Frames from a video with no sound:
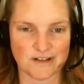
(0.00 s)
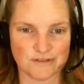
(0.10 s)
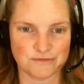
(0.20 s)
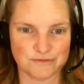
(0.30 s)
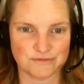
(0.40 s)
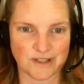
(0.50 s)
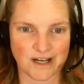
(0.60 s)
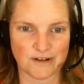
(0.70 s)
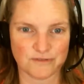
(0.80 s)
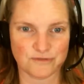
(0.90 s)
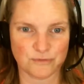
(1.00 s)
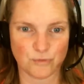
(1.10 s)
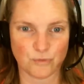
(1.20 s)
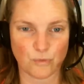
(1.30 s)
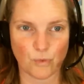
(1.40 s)
of
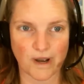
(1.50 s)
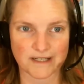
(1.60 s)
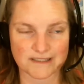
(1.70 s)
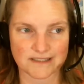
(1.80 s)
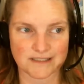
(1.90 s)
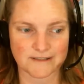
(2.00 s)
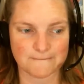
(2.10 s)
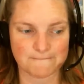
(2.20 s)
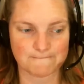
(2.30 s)
what